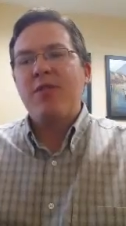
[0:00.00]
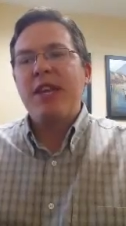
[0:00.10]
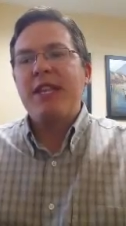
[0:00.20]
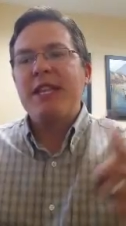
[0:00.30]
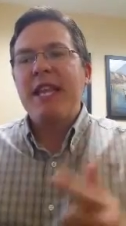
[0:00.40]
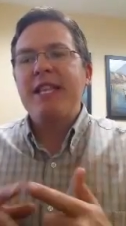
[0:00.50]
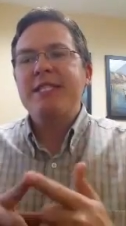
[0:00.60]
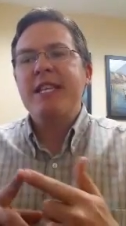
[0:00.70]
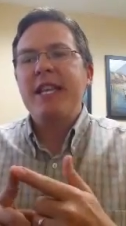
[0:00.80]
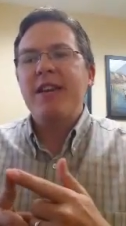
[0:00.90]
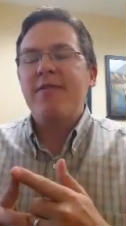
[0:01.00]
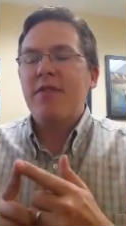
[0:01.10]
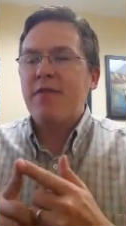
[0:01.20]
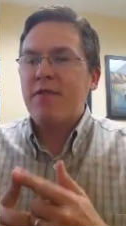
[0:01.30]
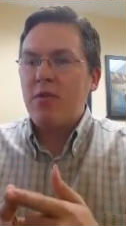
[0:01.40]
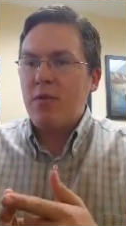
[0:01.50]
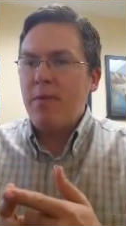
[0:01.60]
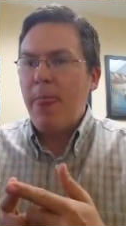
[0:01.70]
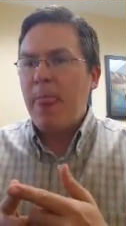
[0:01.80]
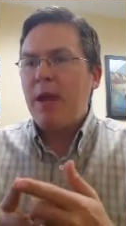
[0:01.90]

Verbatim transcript: They'll take the density of the fuel,